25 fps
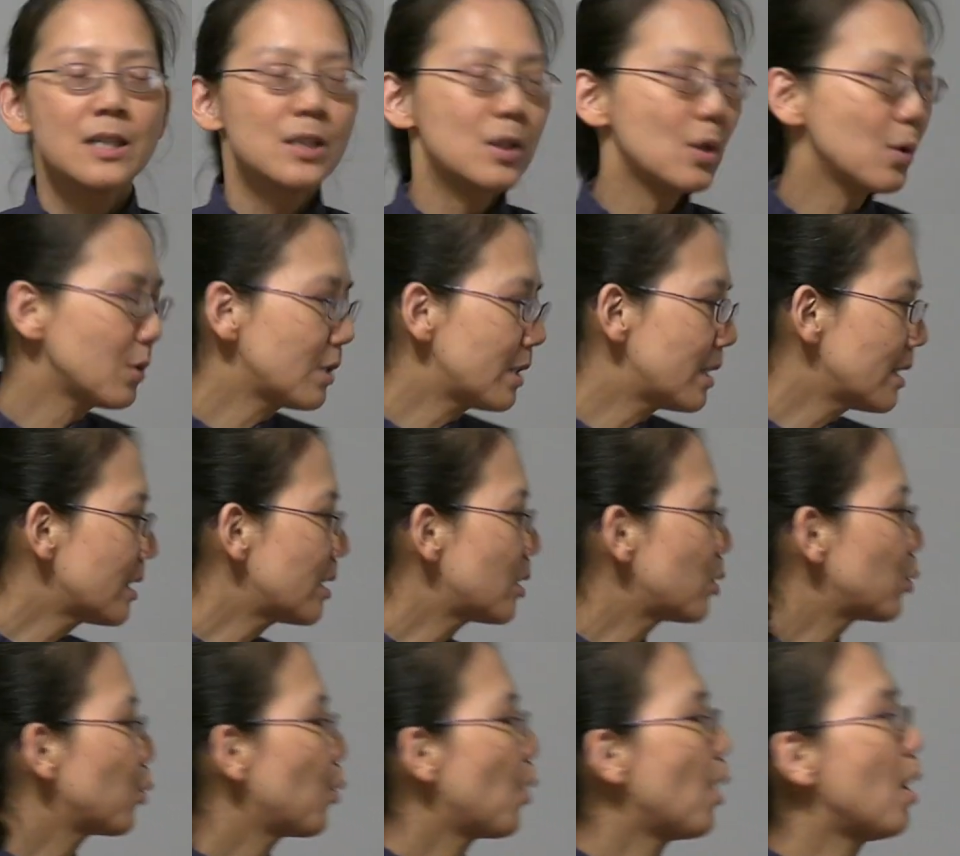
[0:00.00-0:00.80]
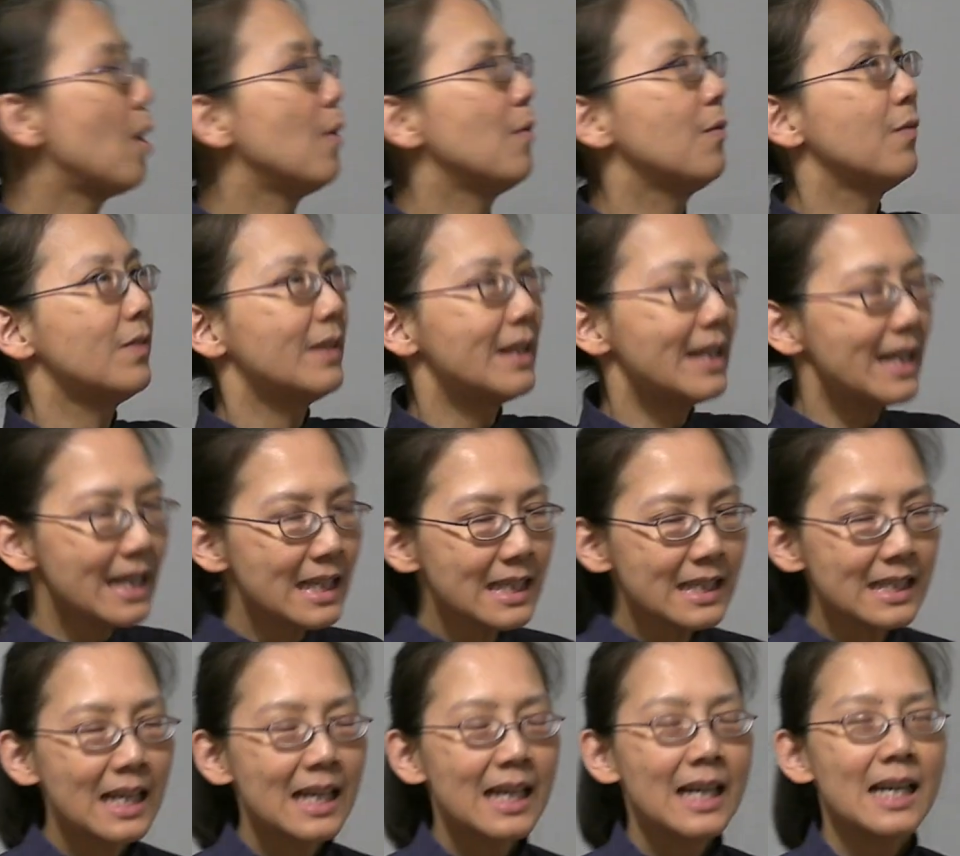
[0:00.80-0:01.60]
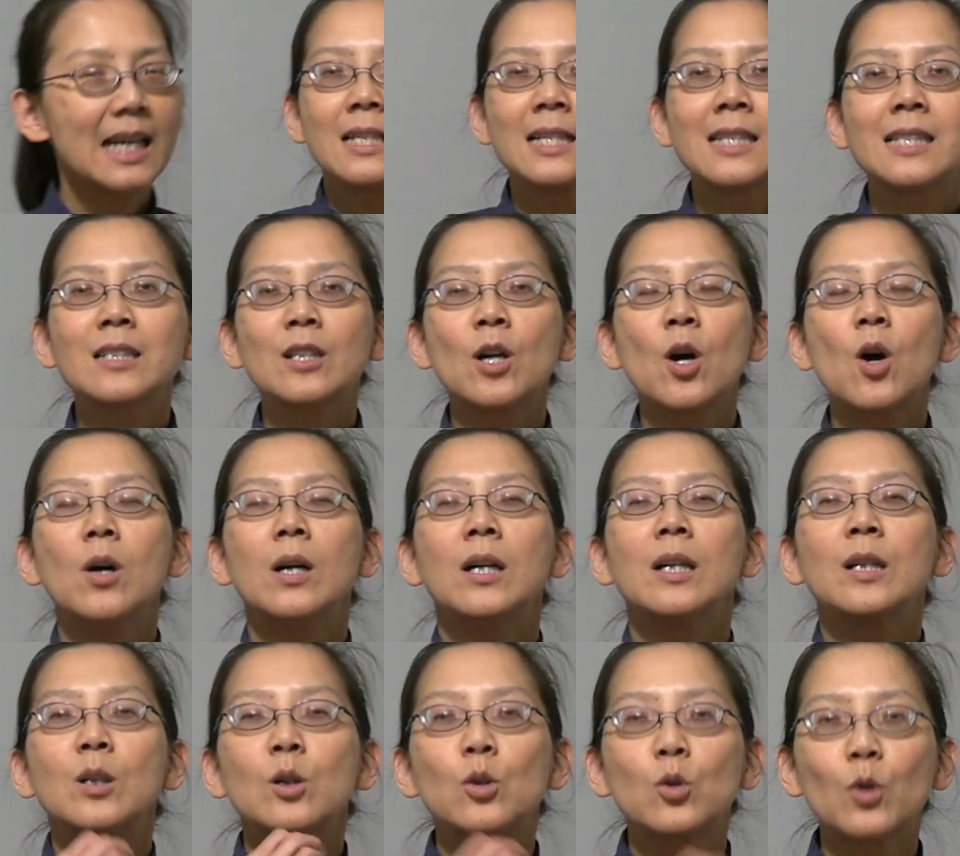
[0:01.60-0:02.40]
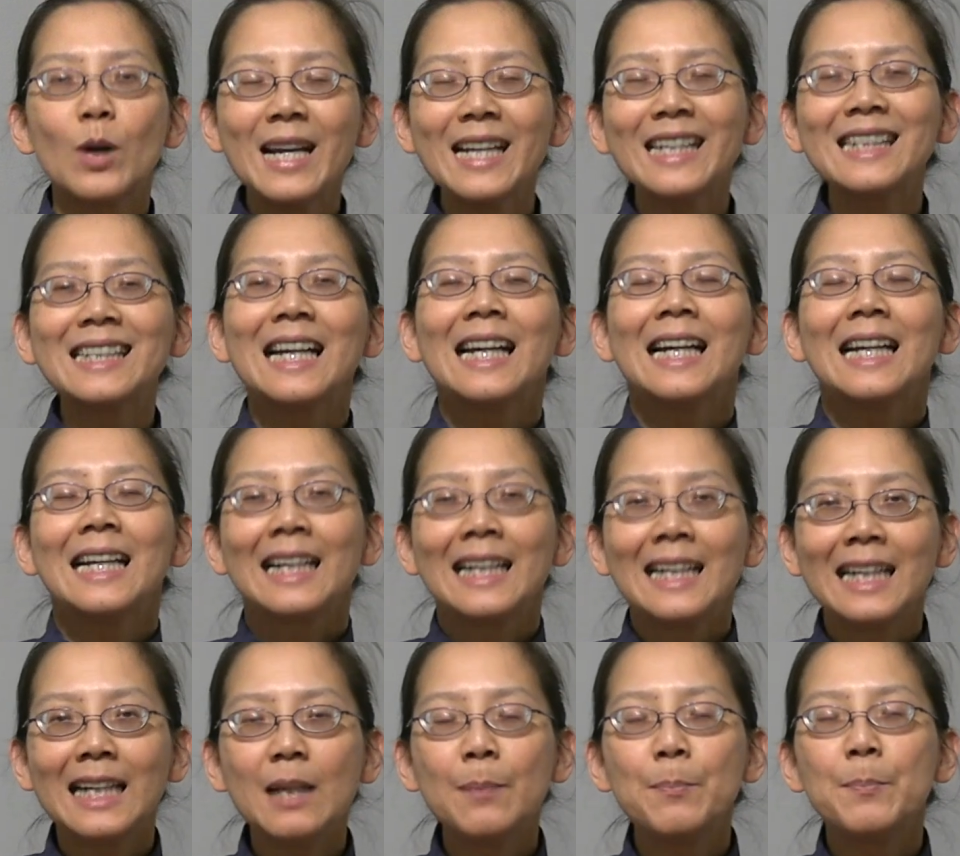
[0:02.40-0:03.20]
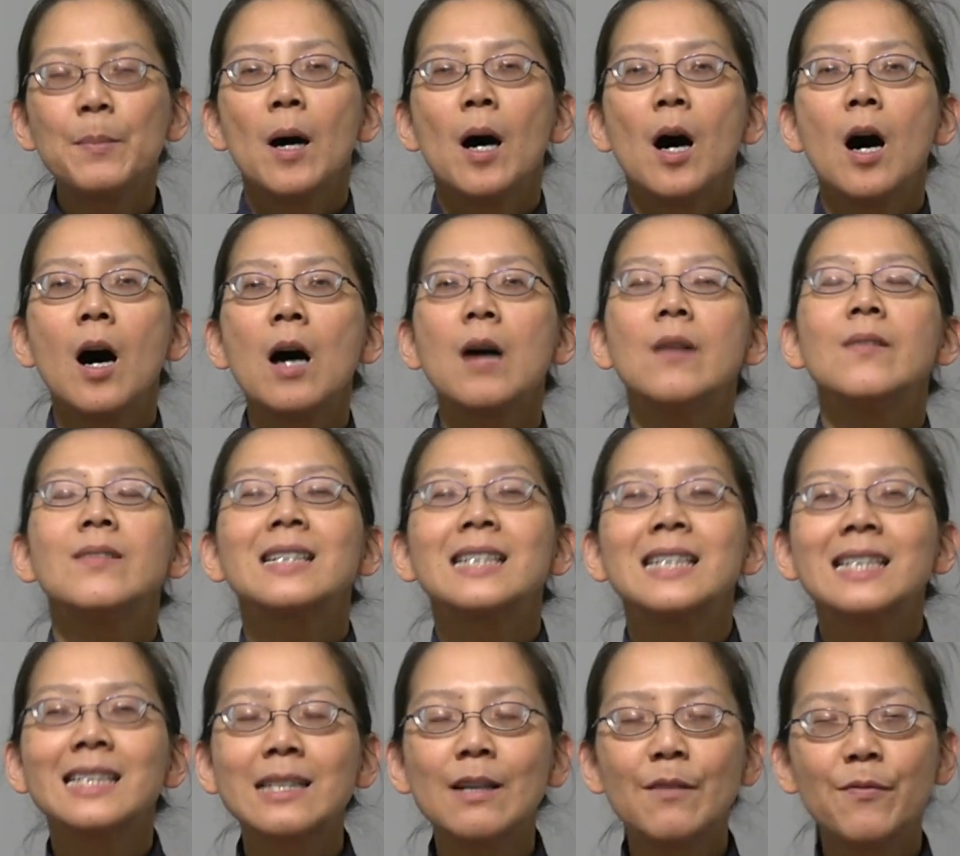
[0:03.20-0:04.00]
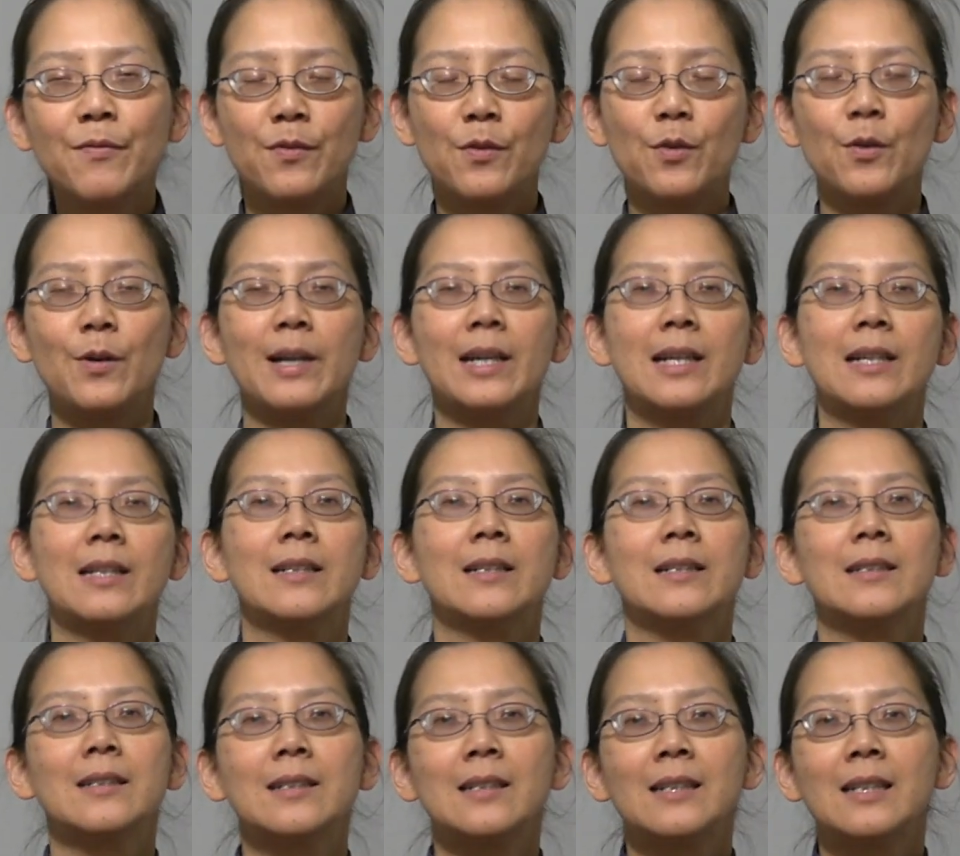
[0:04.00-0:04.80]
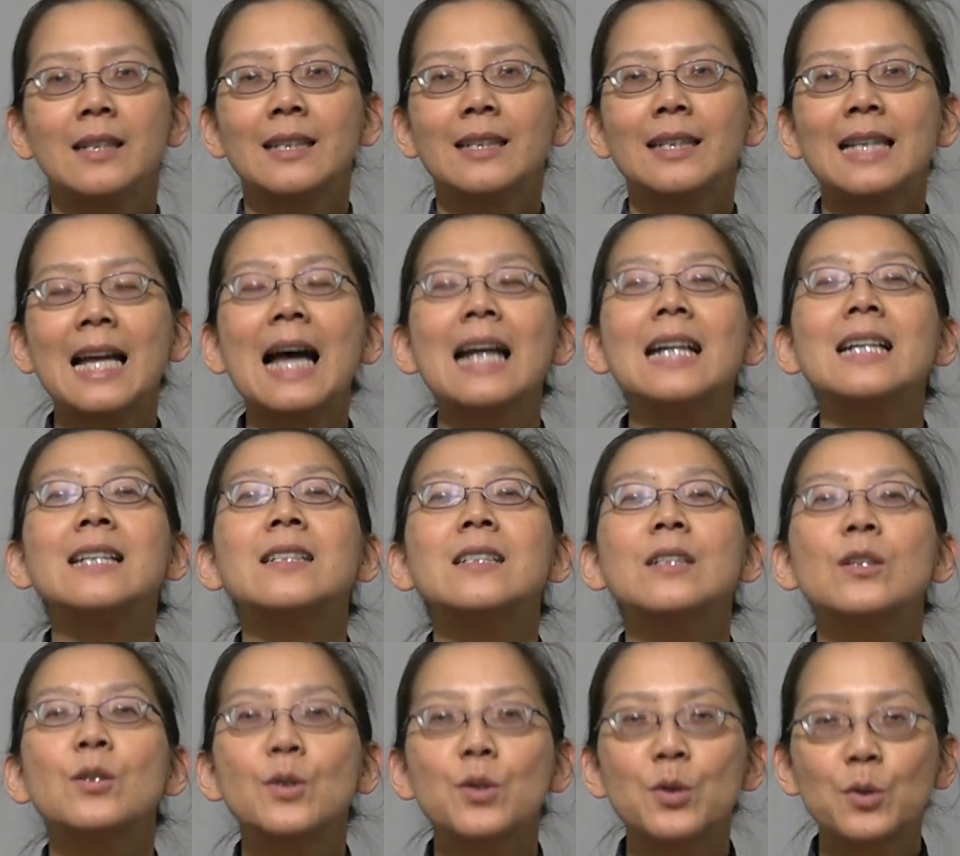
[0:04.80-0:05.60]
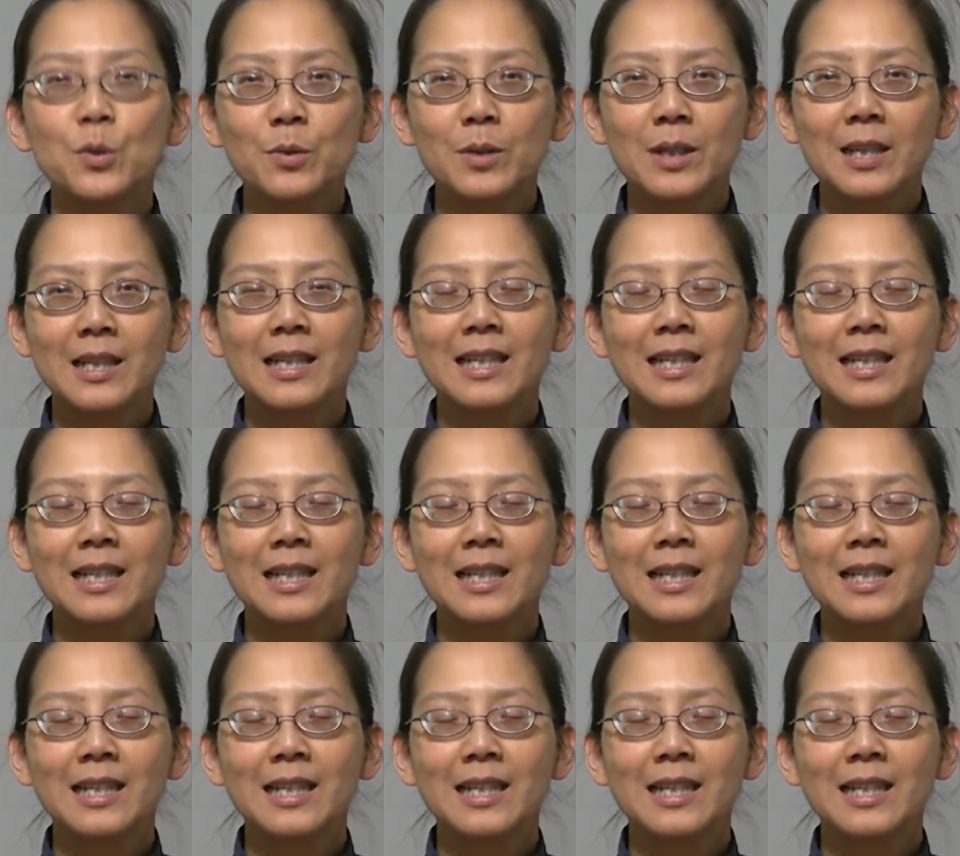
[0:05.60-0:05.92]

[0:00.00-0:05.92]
So this 12 links is called a great heap of suffering. That is the truth.